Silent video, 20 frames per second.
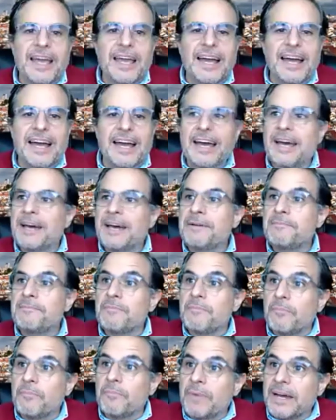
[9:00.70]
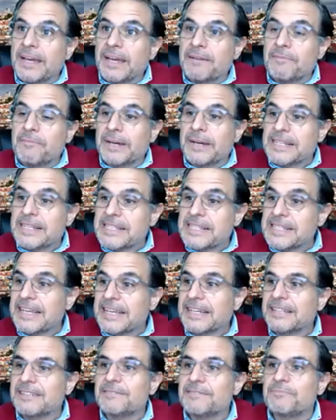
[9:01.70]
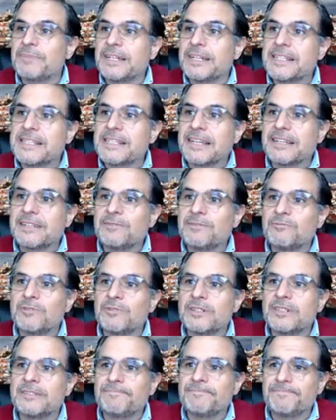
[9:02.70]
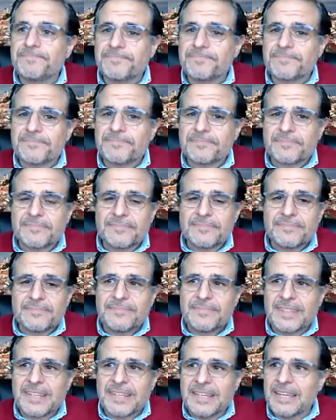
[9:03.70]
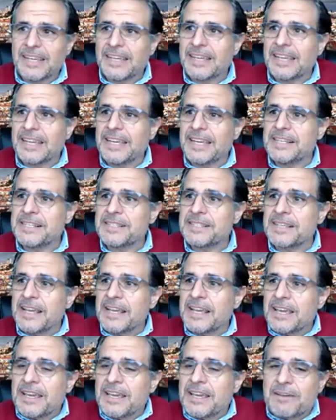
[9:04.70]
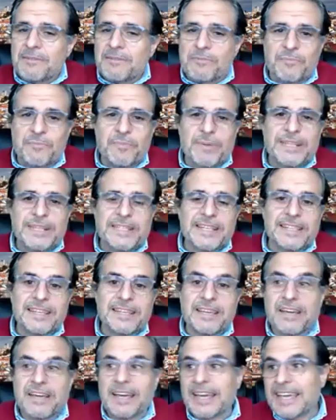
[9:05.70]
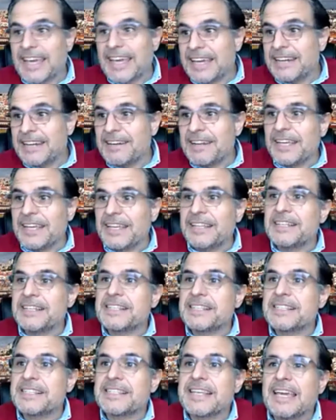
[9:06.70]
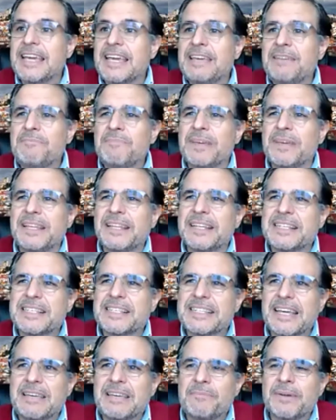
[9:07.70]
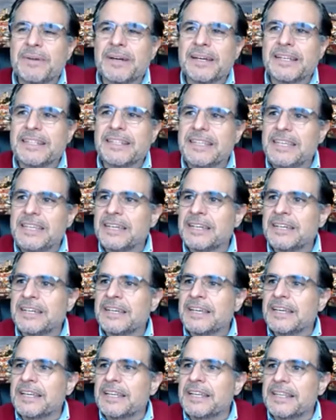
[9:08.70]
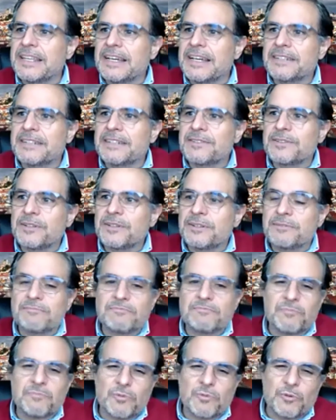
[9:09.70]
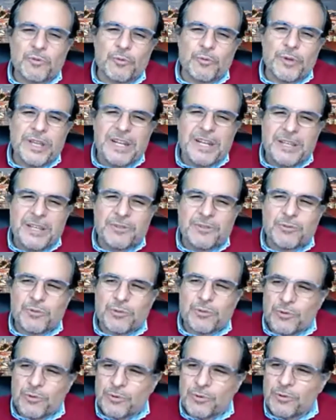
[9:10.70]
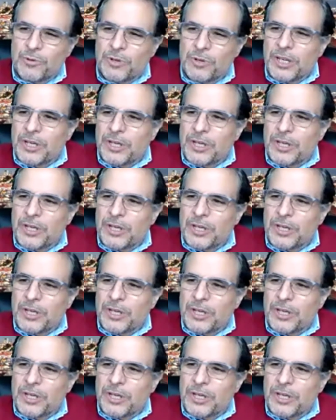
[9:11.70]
my second one is basically again in the same idea that we need to